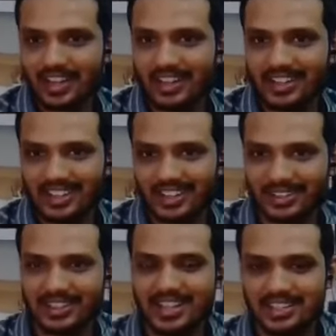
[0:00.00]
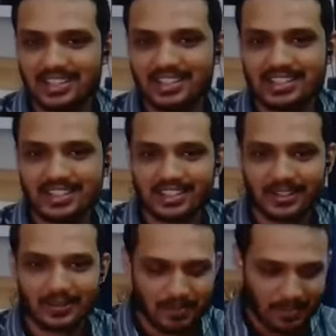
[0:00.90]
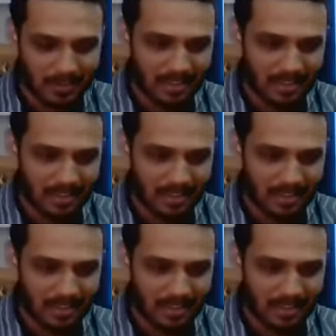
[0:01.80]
And uh, since, uh,